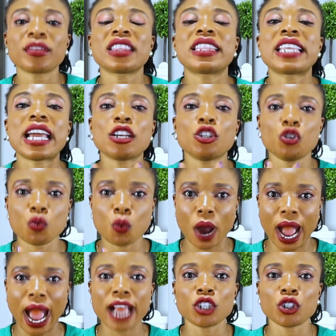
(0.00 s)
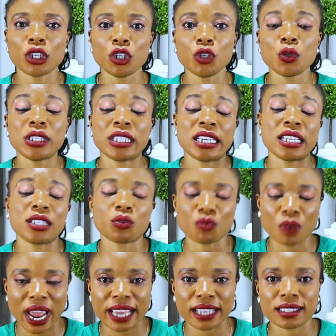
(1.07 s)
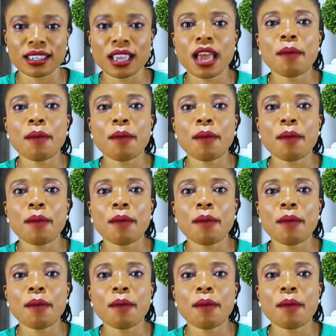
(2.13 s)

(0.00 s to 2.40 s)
Then you are actually using it right.